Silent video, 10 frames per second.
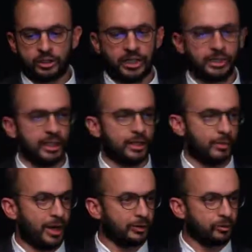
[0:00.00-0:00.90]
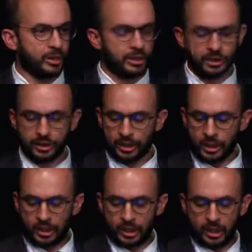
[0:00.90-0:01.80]
child care pathways.
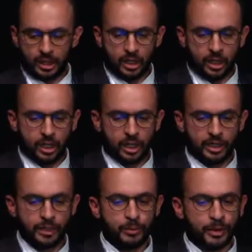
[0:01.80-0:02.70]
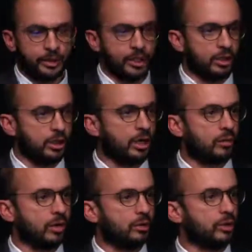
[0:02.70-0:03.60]
And in particular, when we